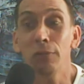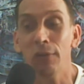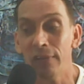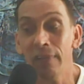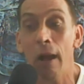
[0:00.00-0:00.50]

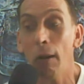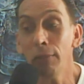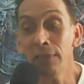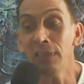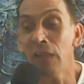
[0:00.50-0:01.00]
So
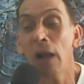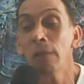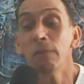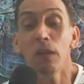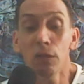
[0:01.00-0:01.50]
now it's
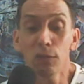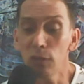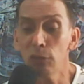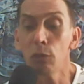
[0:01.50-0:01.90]
time to